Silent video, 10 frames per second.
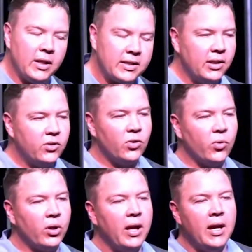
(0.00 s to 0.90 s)
listening
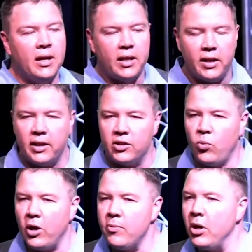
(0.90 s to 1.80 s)
to the word,
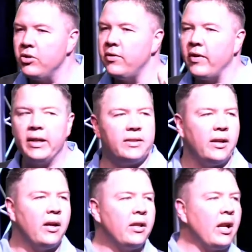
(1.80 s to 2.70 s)
there's one
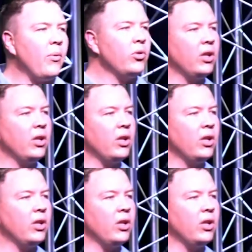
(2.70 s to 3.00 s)
motivator that